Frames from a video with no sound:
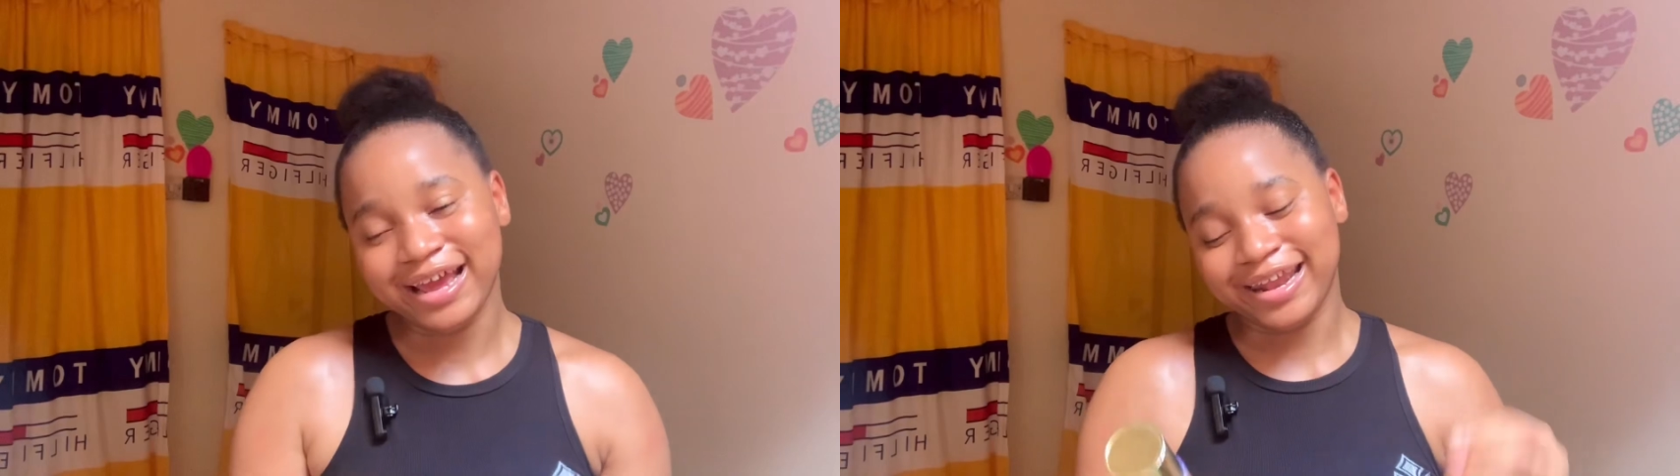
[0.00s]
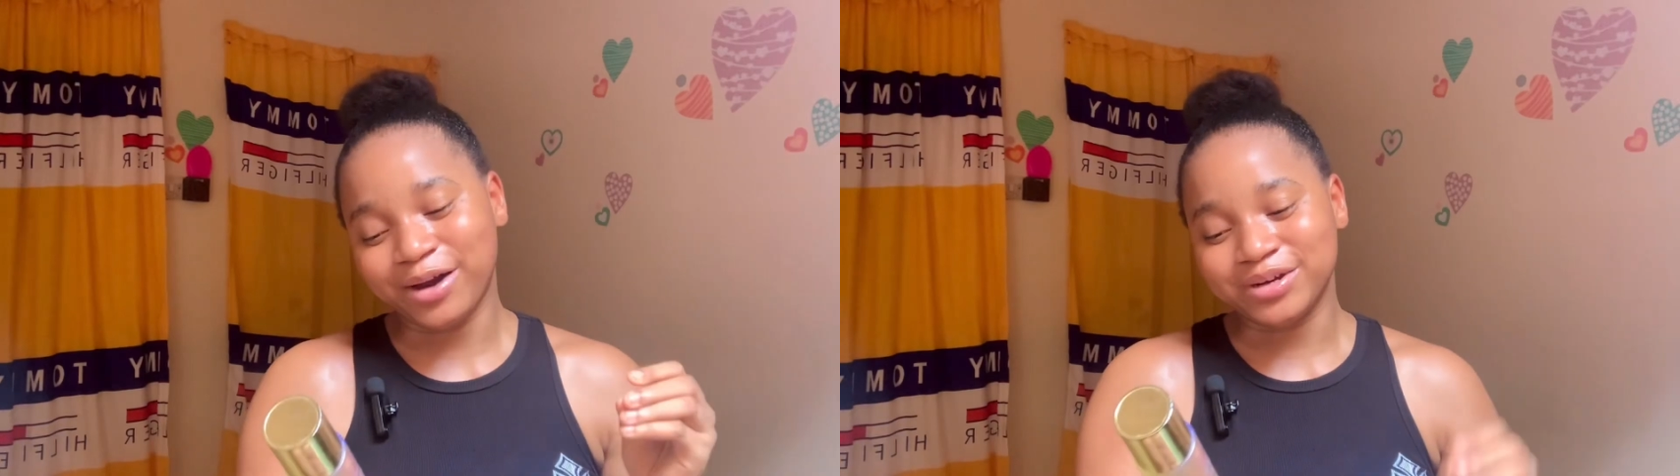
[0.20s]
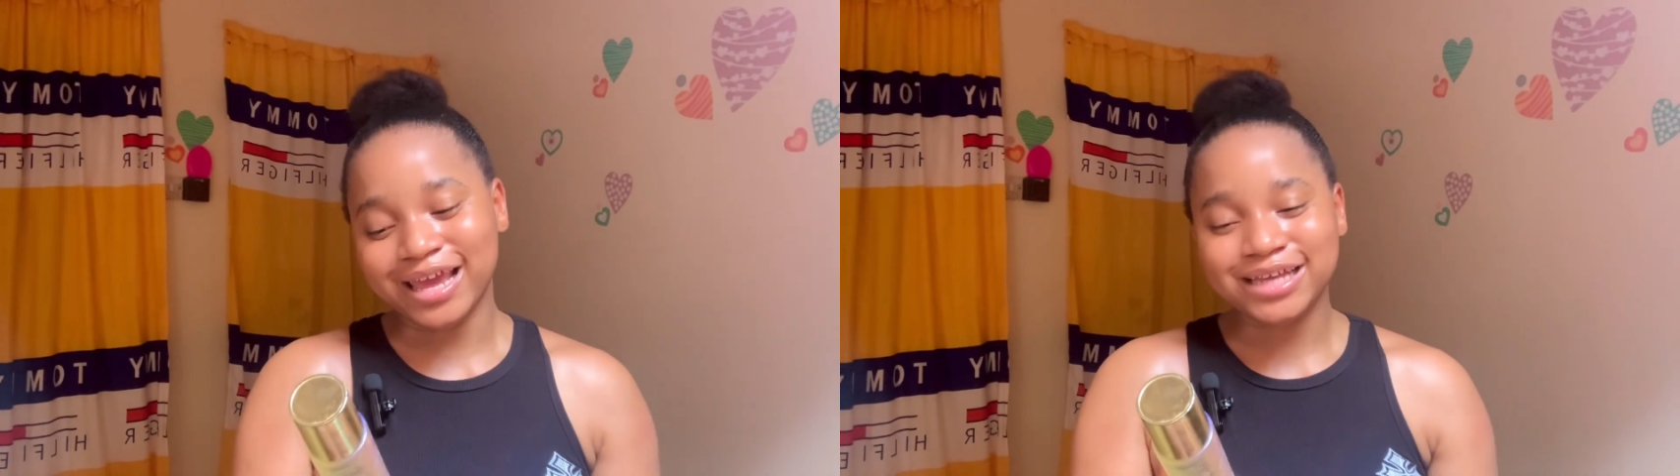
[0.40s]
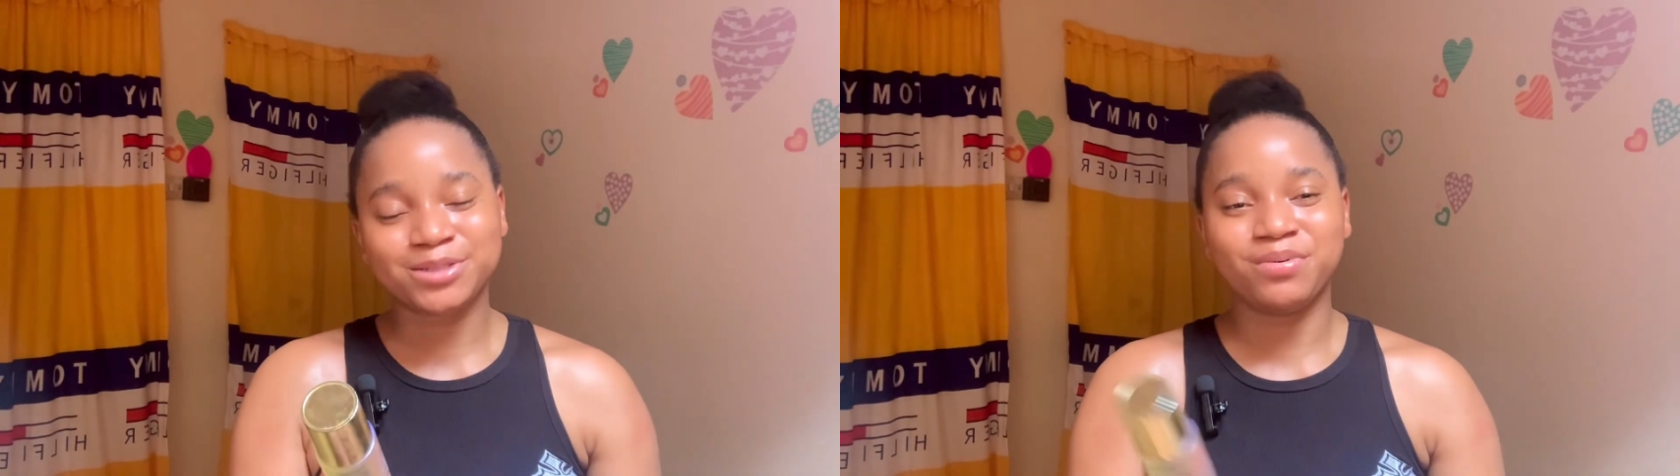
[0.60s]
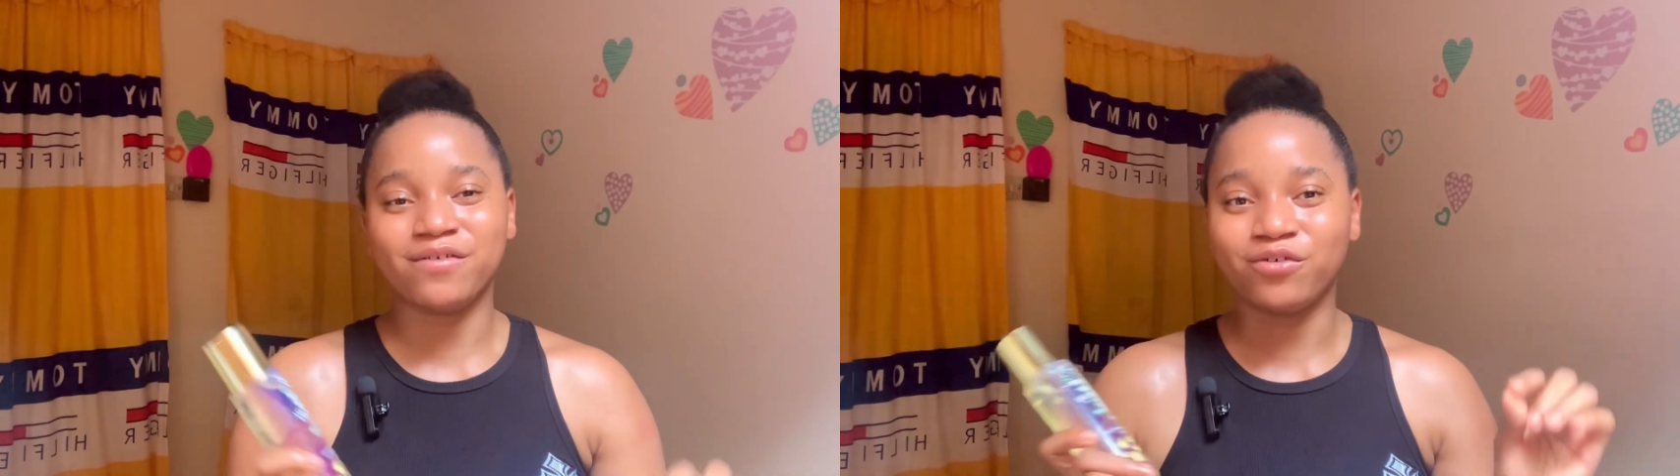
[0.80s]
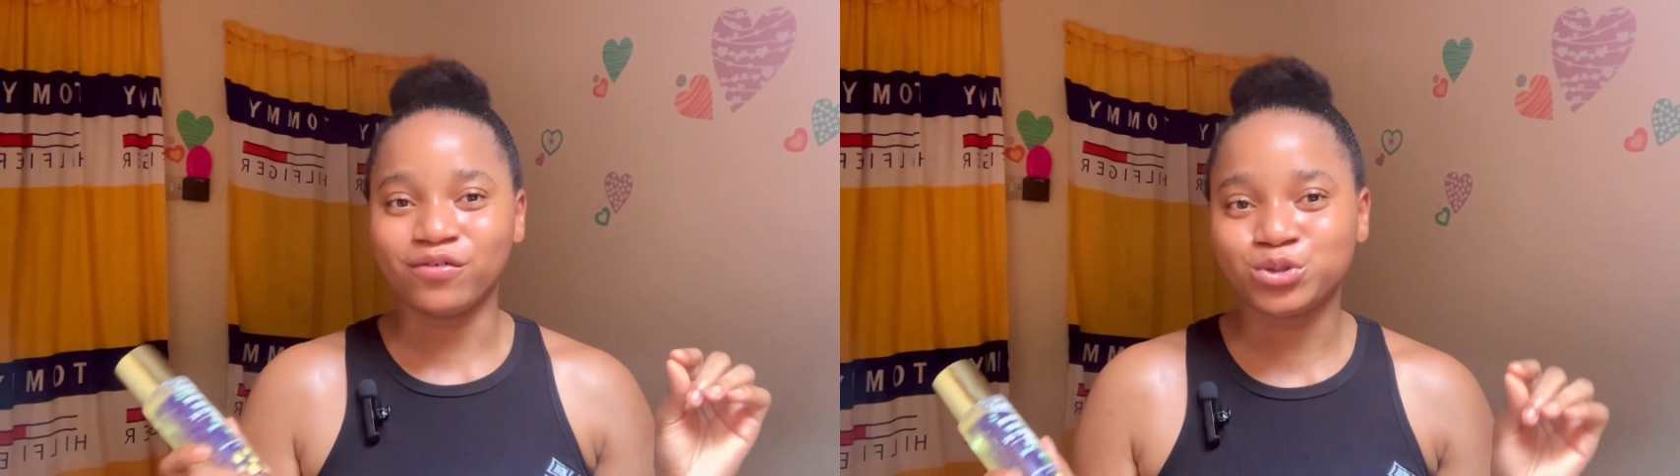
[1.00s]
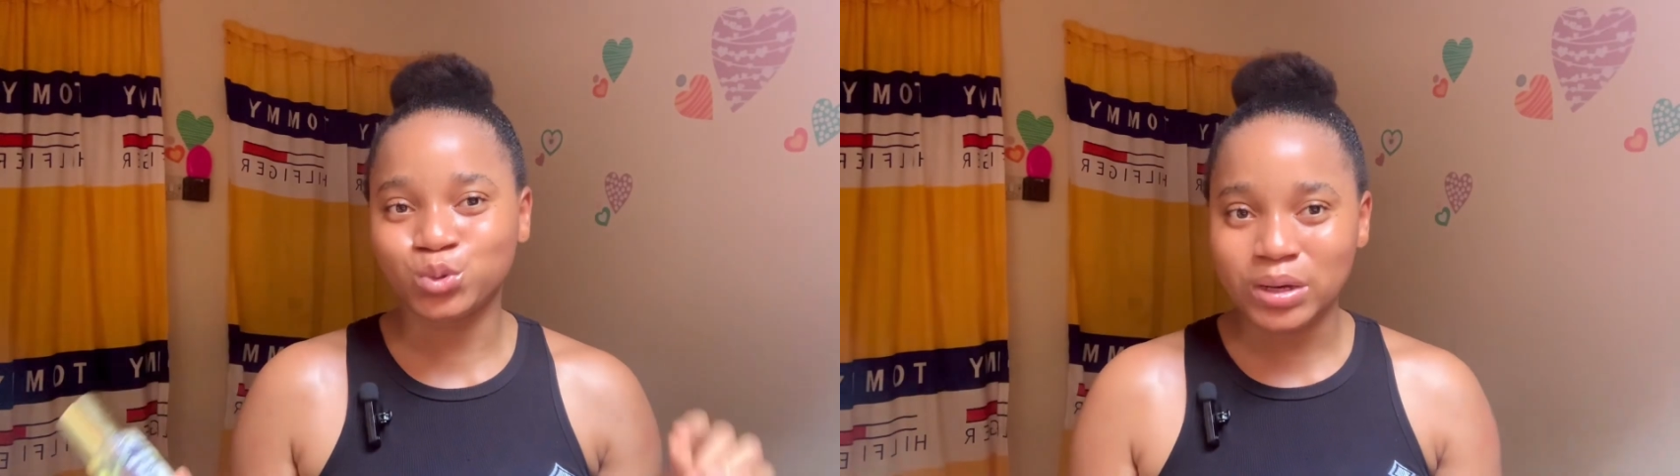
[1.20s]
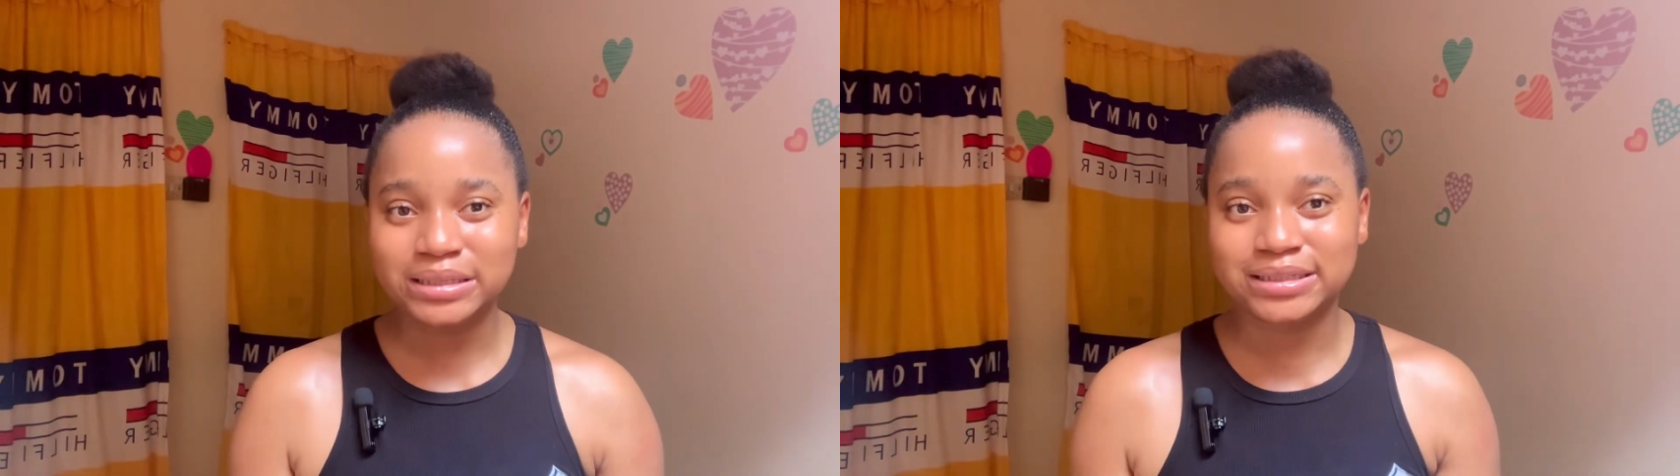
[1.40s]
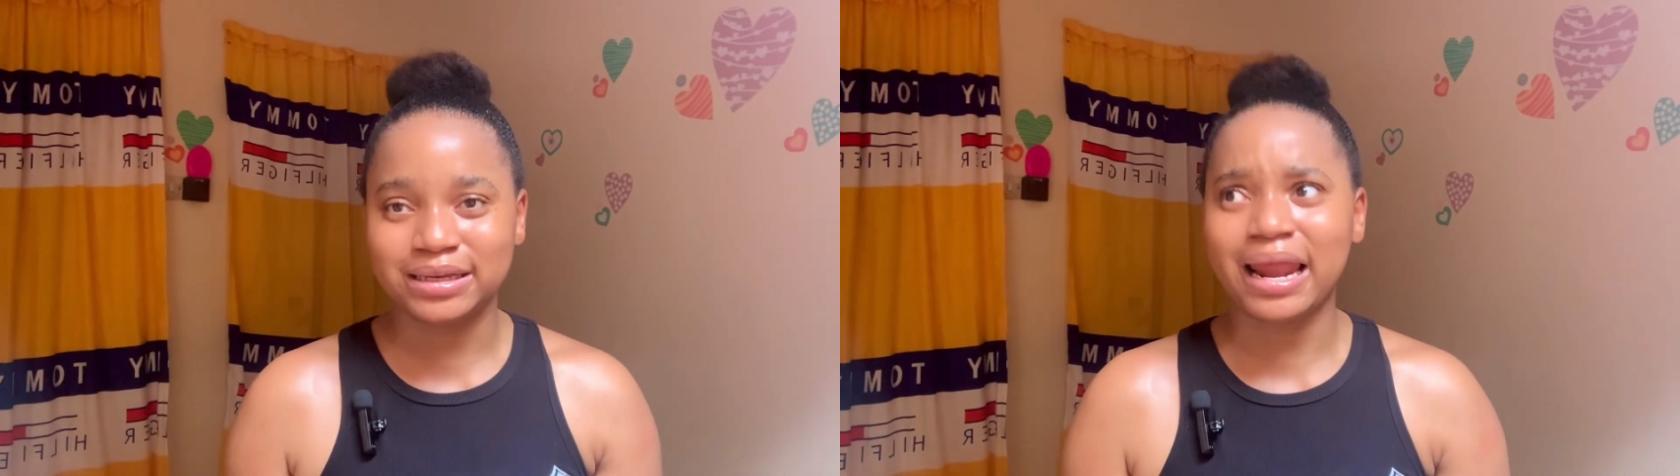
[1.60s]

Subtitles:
Now the SPF of 20,